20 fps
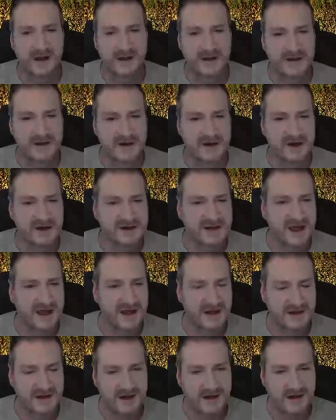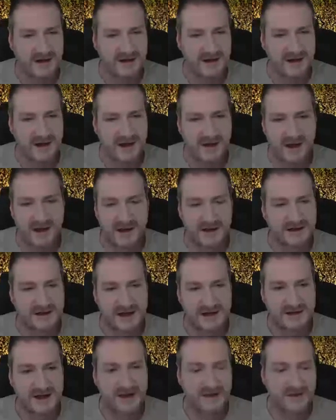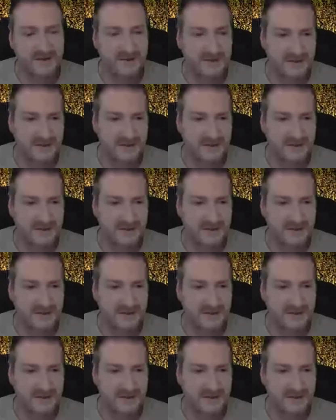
I don't use that. Uh, it's not,